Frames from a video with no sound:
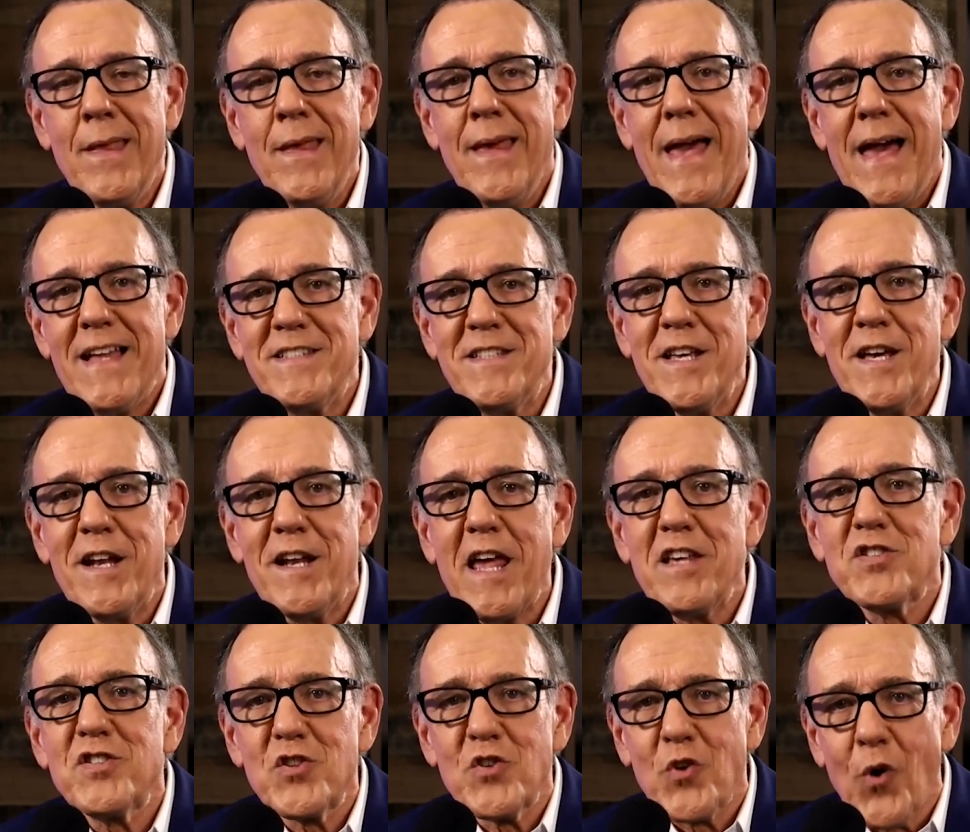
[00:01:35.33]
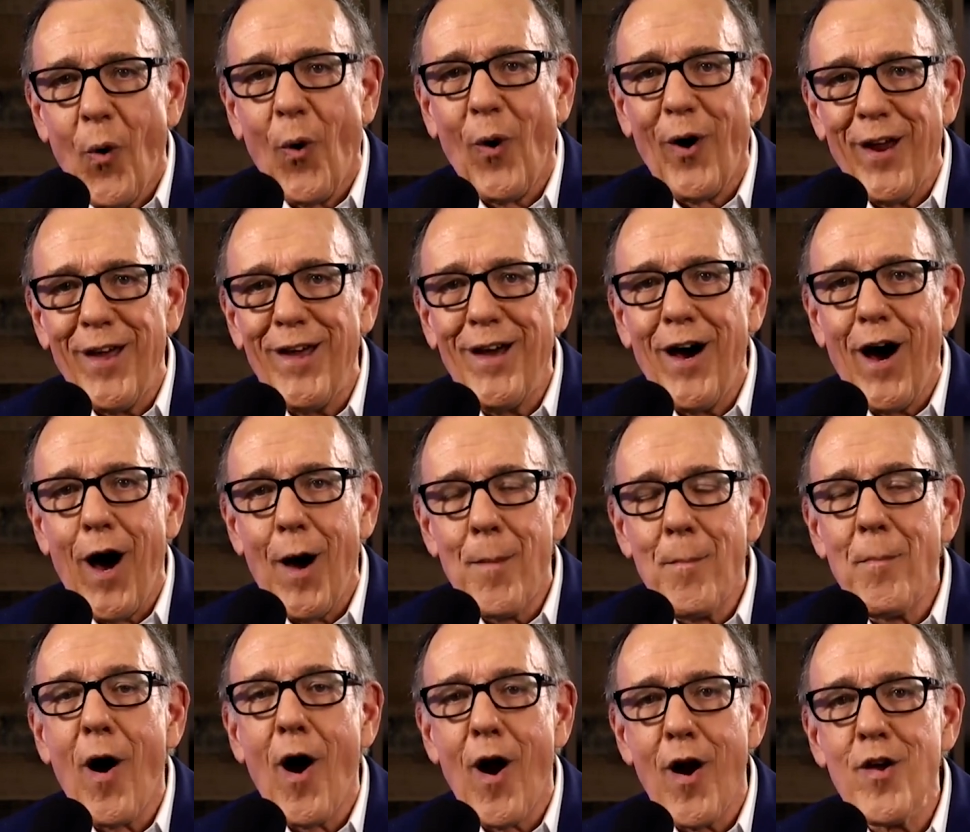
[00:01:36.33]
And did a story on
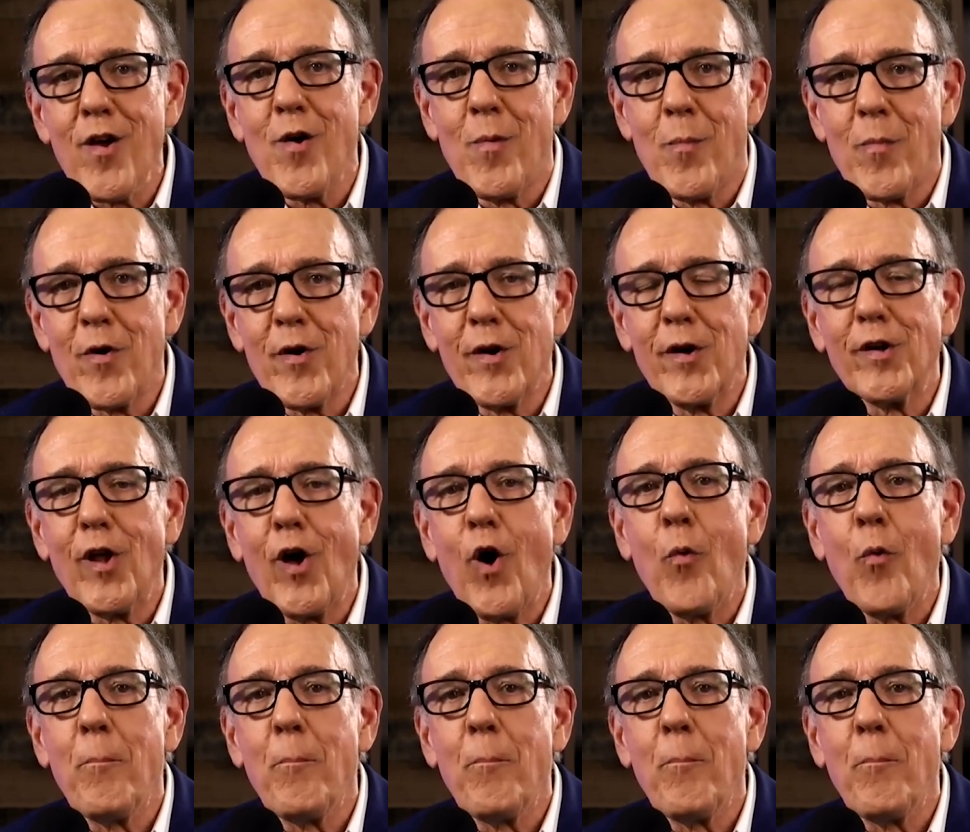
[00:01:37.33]
Mario Murillo